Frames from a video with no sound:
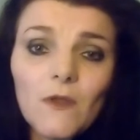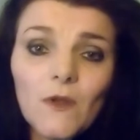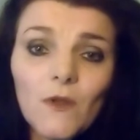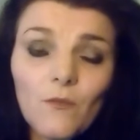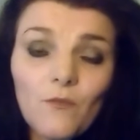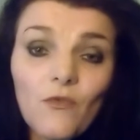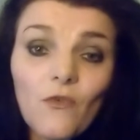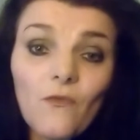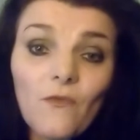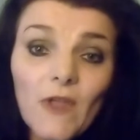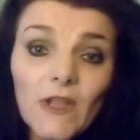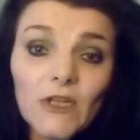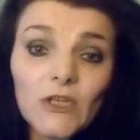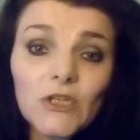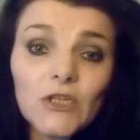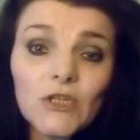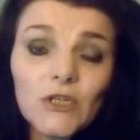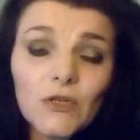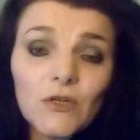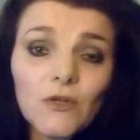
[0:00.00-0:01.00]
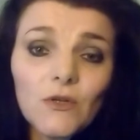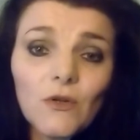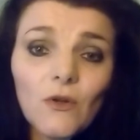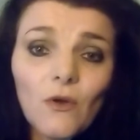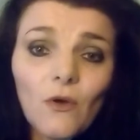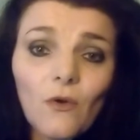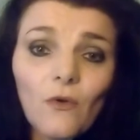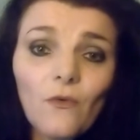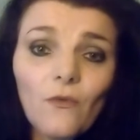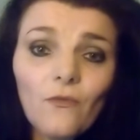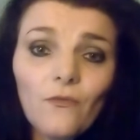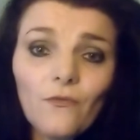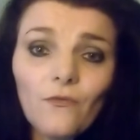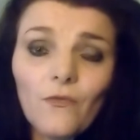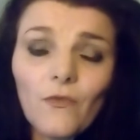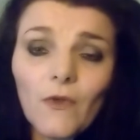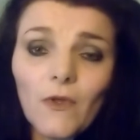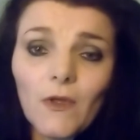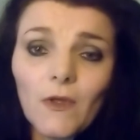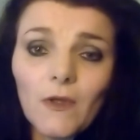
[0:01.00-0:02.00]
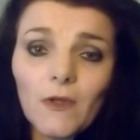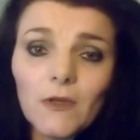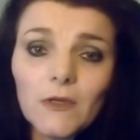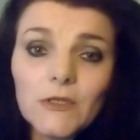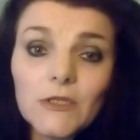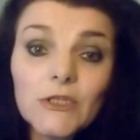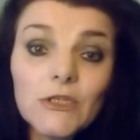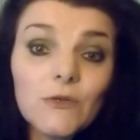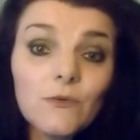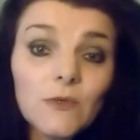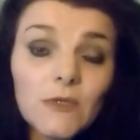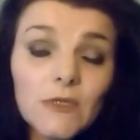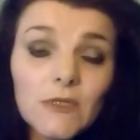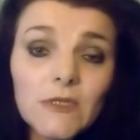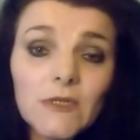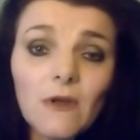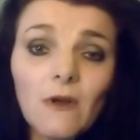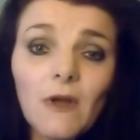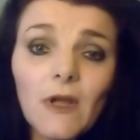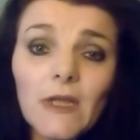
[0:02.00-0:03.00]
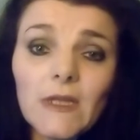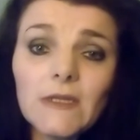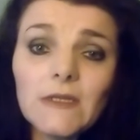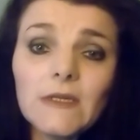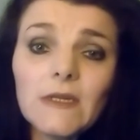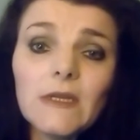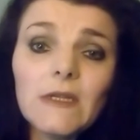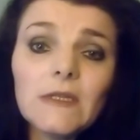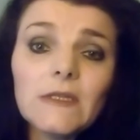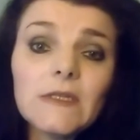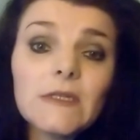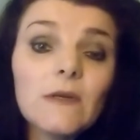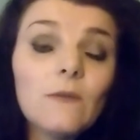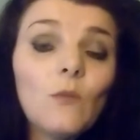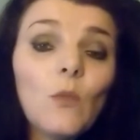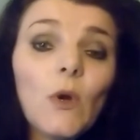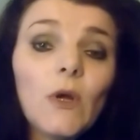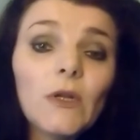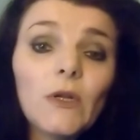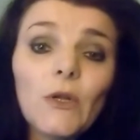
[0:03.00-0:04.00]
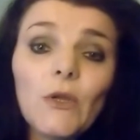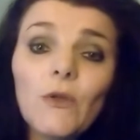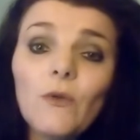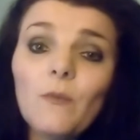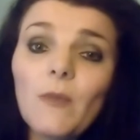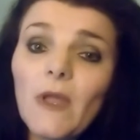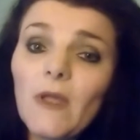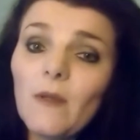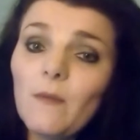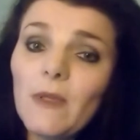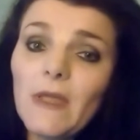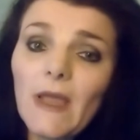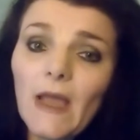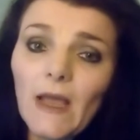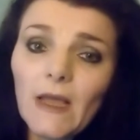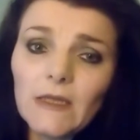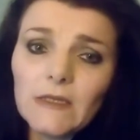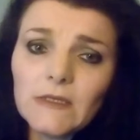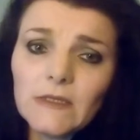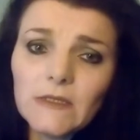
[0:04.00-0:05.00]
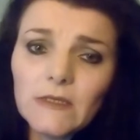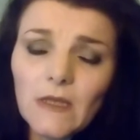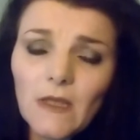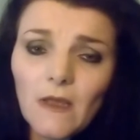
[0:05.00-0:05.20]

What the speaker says: prevention of suicide in someone who maybe has,